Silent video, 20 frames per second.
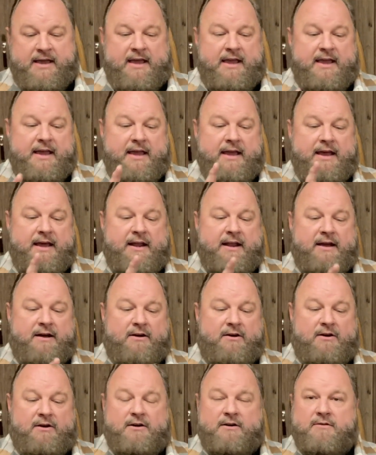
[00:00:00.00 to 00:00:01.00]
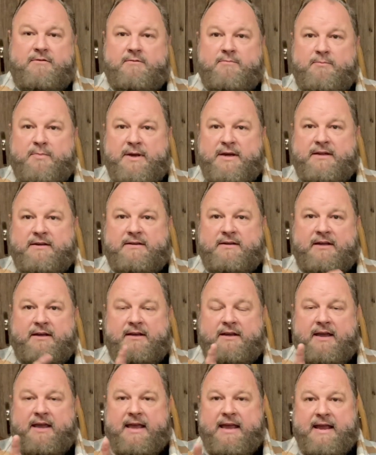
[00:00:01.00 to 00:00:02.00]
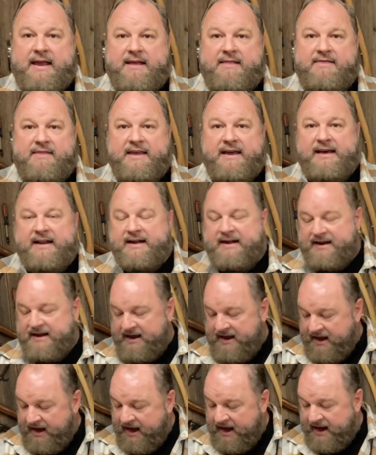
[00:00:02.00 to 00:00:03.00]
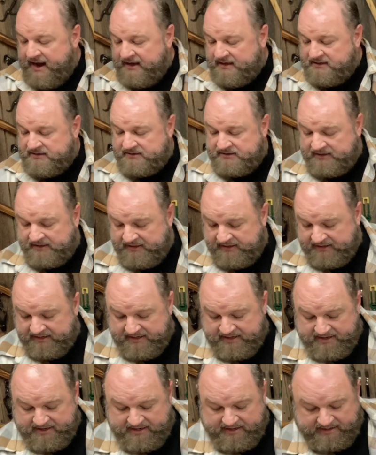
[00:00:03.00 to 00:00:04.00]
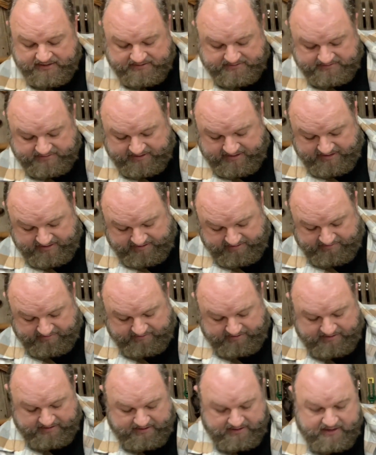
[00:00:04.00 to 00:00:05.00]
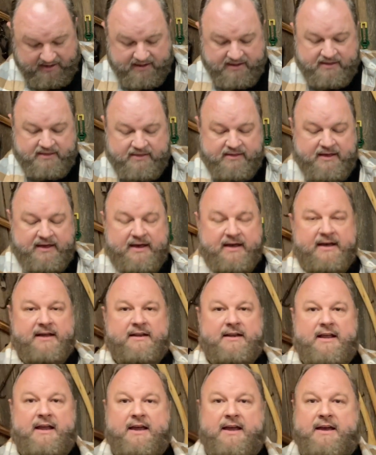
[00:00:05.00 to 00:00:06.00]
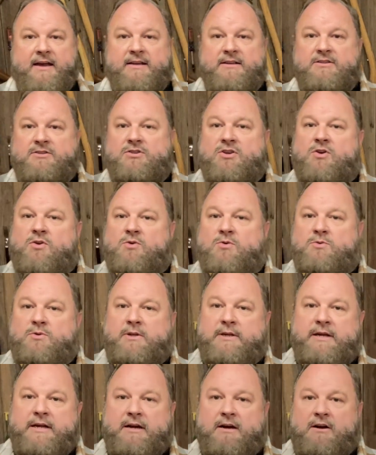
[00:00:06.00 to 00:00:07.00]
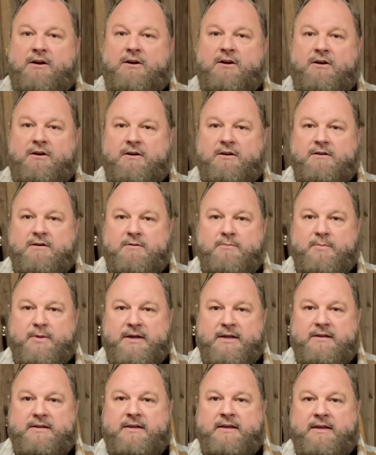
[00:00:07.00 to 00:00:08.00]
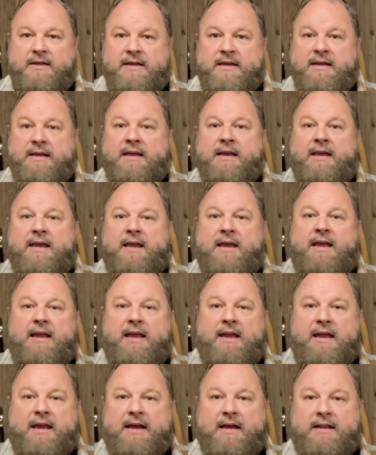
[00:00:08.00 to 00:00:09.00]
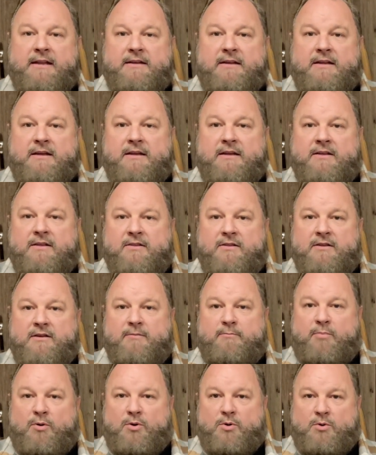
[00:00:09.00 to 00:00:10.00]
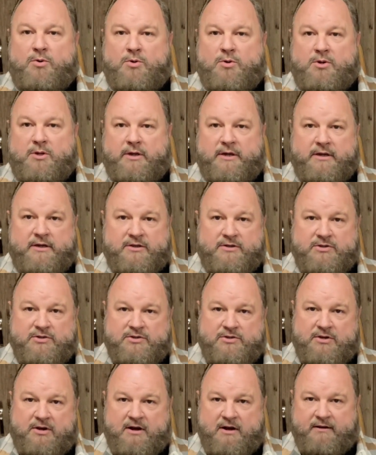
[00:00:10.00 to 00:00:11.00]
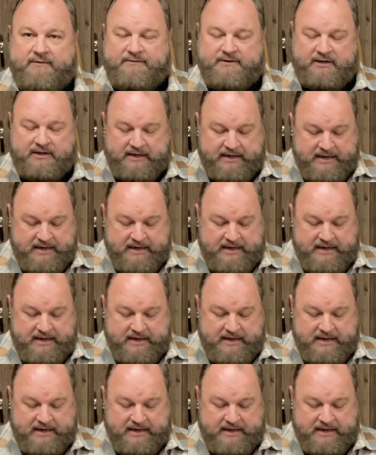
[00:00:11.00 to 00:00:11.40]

and a hardened bit, and that an axe is anything that has only a hardened bit and the pole is soft.